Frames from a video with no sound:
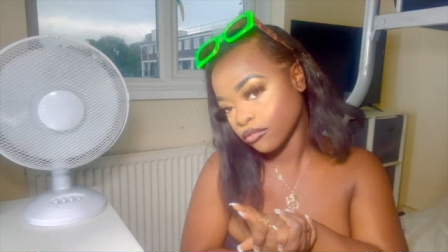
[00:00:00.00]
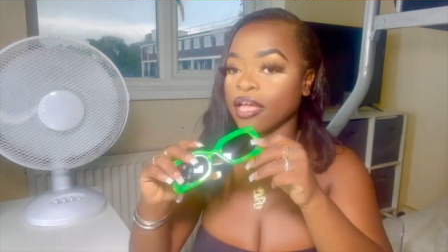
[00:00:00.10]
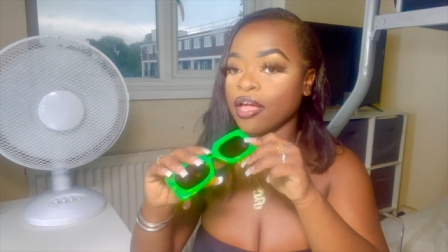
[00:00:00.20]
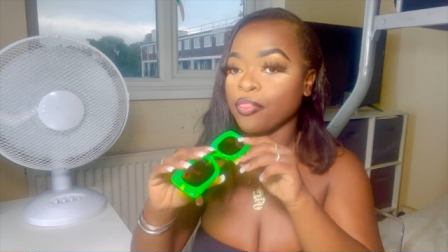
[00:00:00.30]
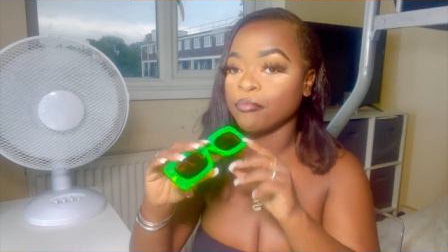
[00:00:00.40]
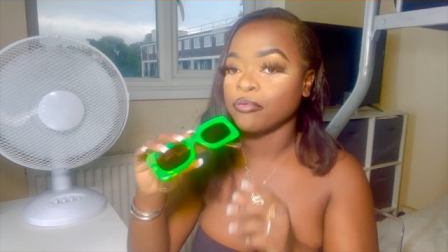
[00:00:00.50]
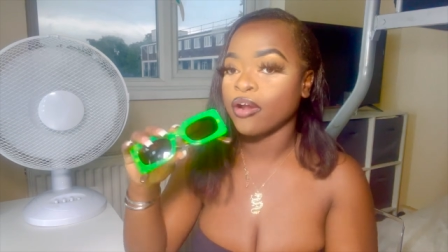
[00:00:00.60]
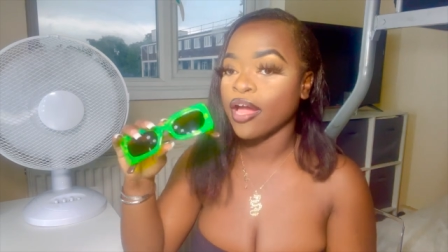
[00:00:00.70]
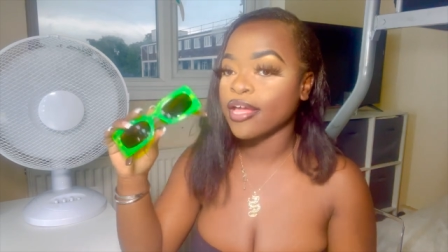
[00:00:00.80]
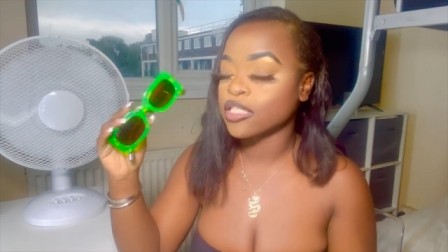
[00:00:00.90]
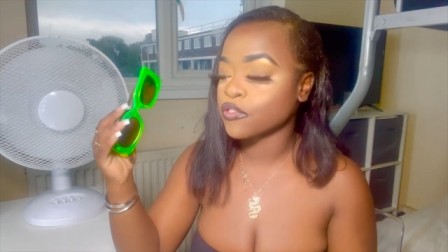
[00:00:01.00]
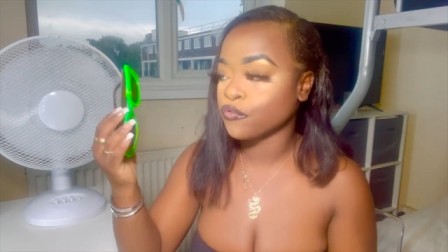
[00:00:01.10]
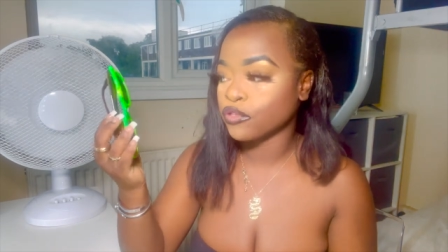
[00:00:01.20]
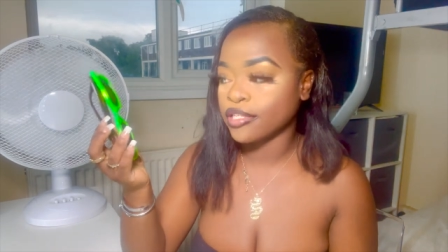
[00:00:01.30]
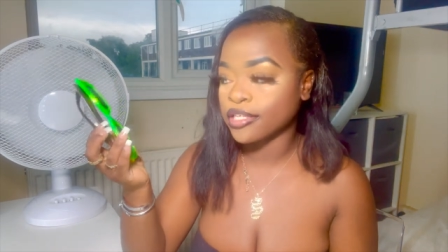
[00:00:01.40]
yeah the price
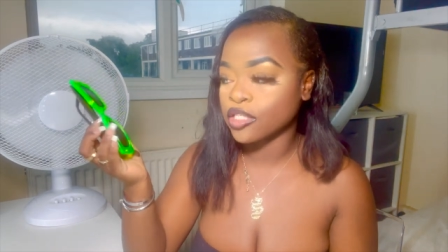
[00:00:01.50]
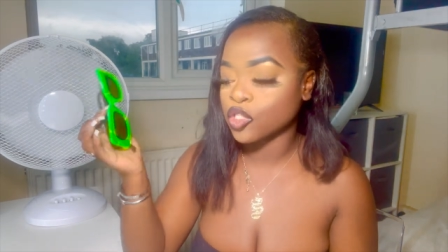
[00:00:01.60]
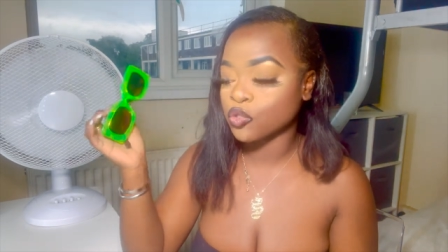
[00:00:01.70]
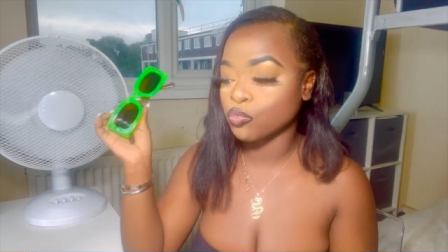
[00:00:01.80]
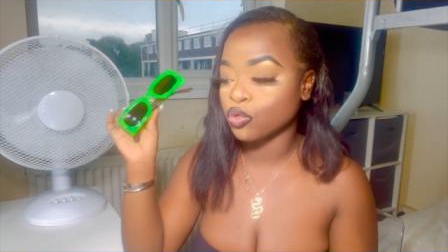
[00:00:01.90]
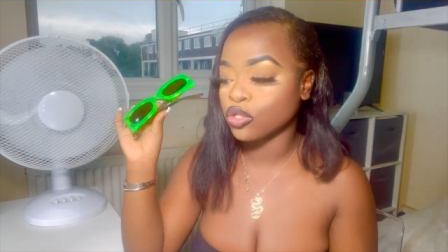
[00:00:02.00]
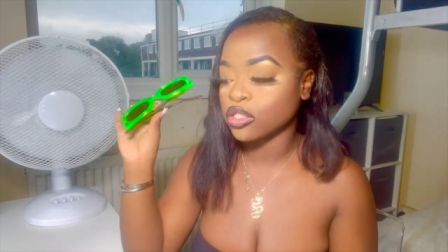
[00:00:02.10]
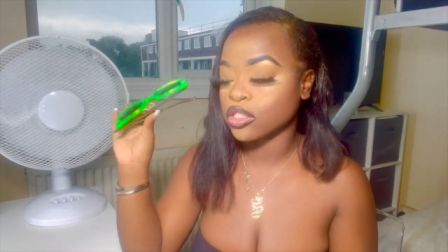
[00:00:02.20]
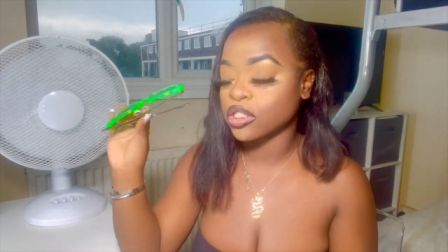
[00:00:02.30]
for this was